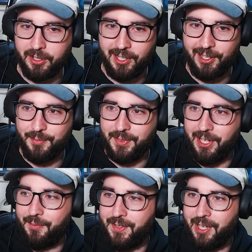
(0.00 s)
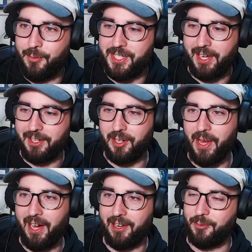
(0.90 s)
yep. We're taking him
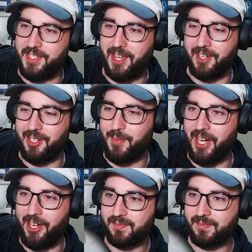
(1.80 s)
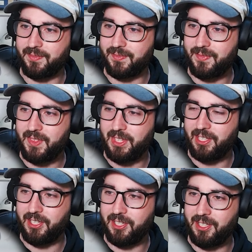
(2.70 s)

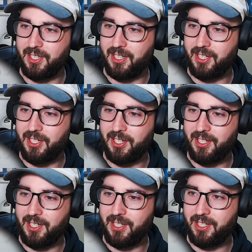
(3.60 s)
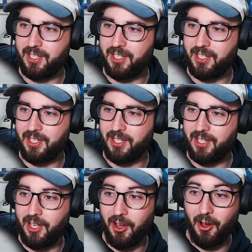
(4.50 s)

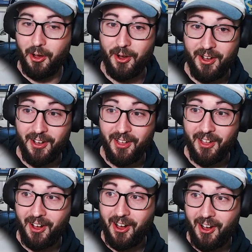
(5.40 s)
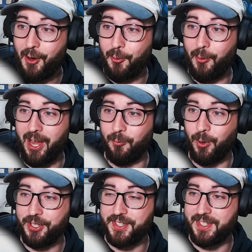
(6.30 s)
out.Wait,
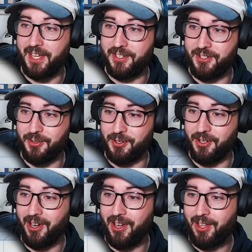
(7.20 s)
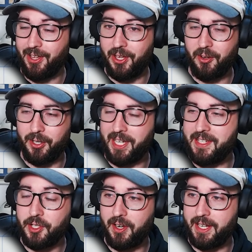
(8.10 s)
what does that do? Well, he's
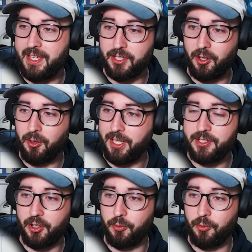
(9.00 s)
got a